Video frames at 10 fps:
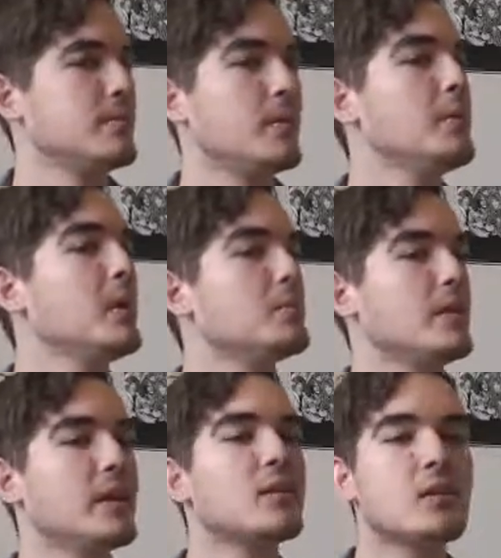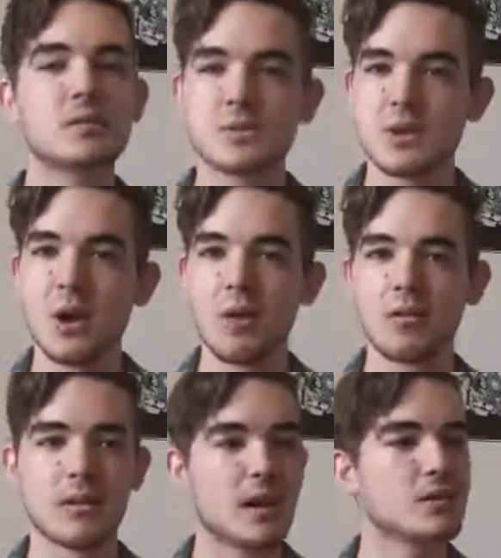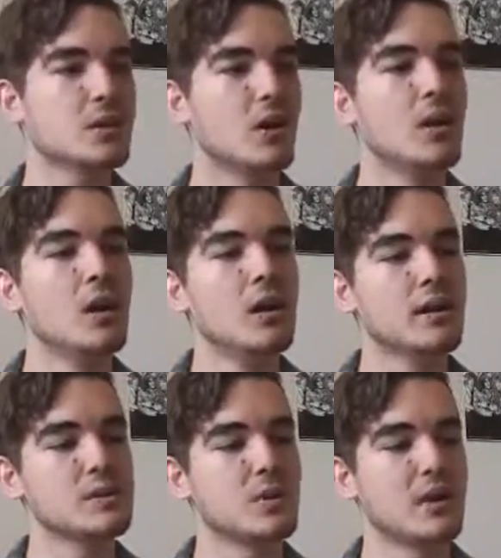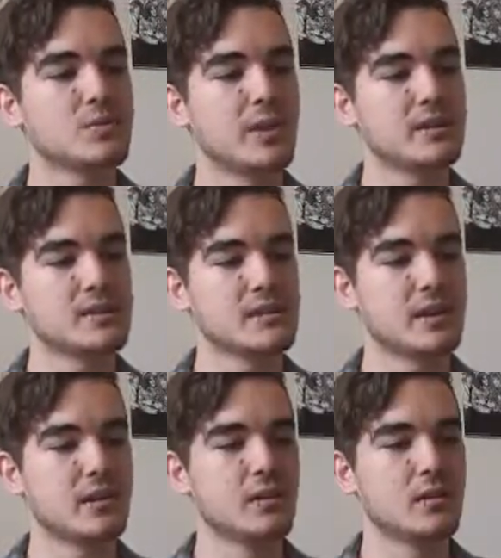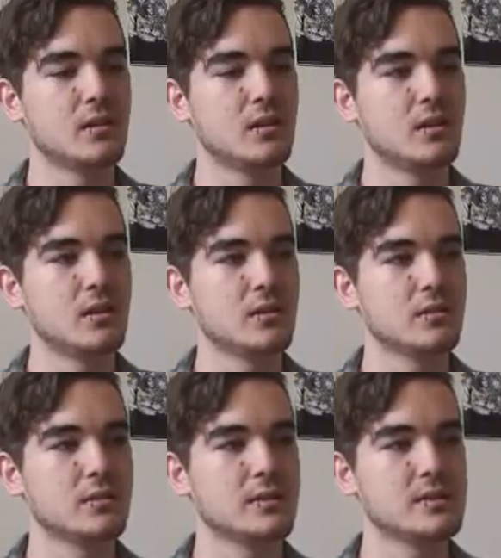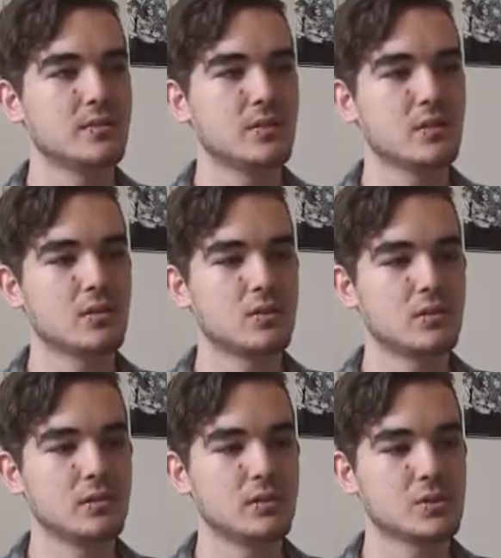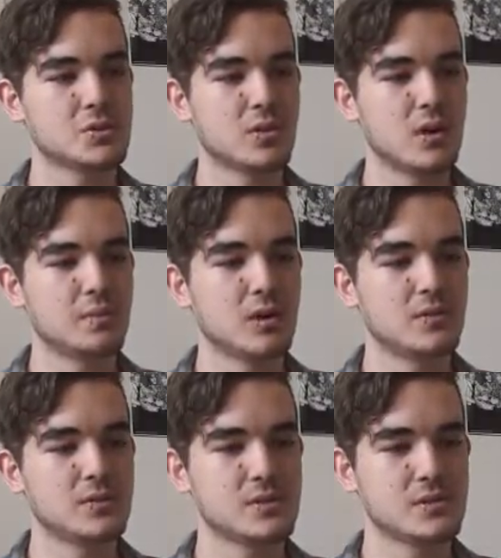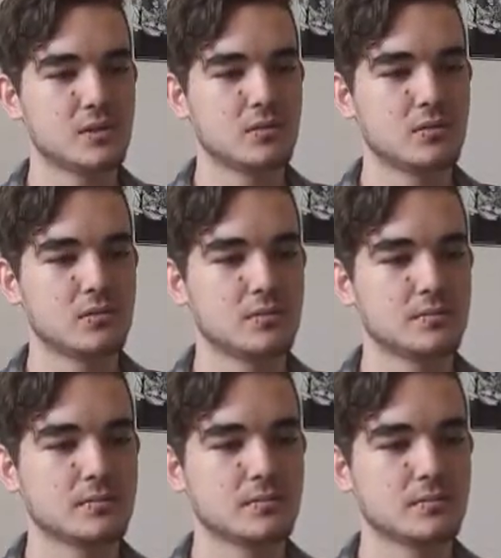Maybe I'll play it on the show. I don't know. I guess we'll have to wait and see. Release the vehicle in the drop-off zone.